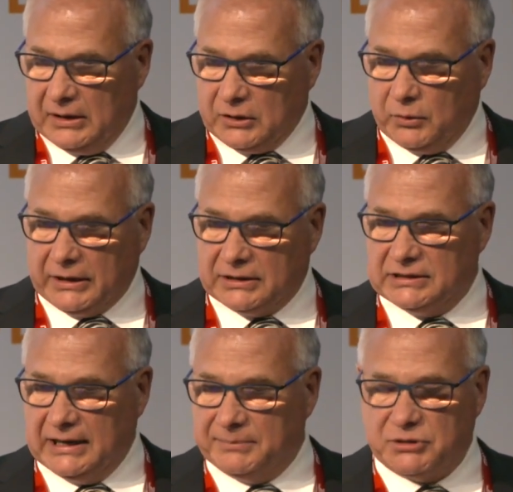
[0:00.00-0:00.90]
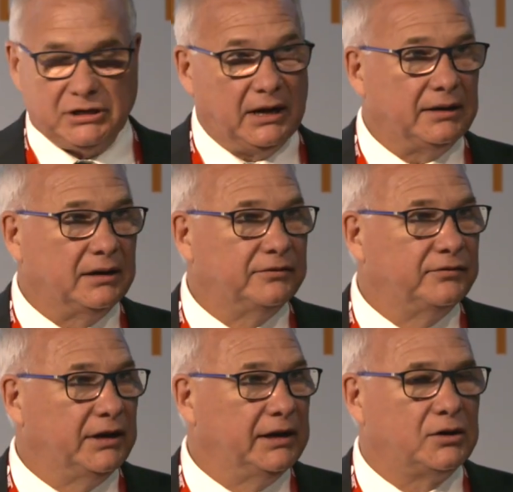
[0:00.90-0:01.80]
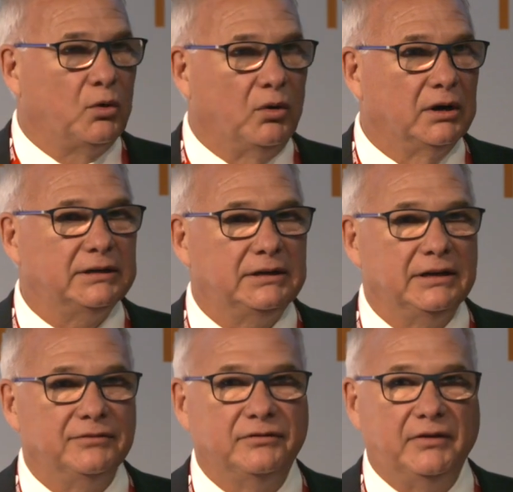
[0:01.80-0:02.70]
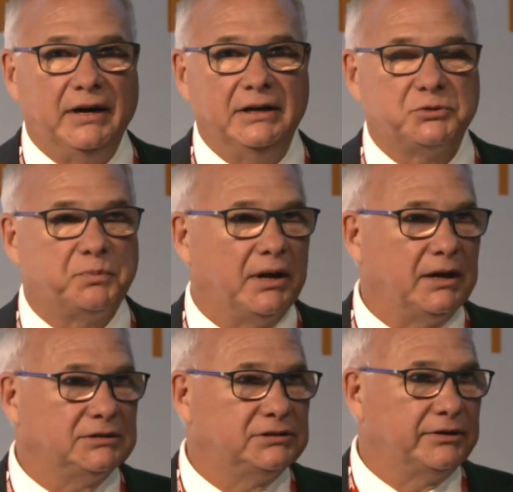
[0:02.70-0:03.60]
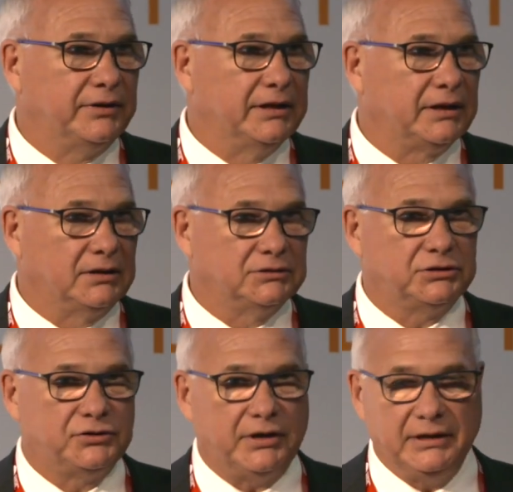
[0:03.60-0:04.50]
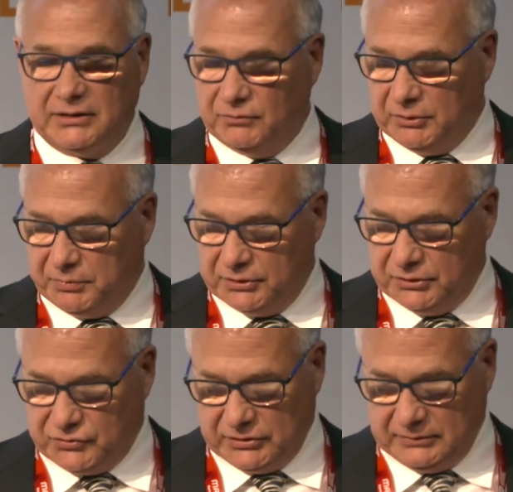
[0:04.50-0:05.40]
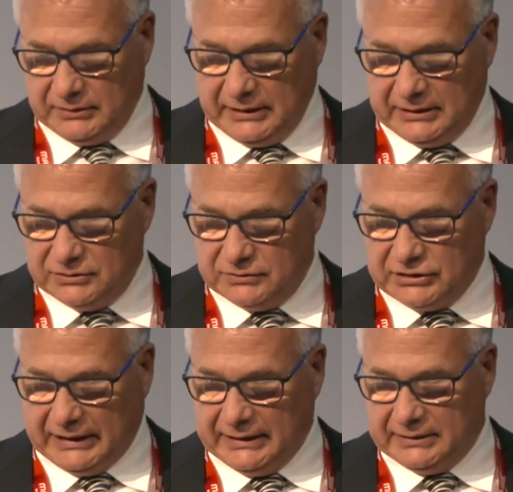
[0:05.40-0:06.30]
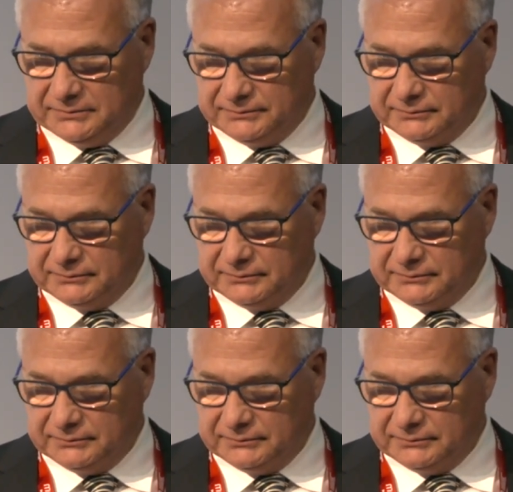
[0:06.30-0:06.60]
a quick snapshot of the quantity of the various products that are in the concentrate that we're producing and selling.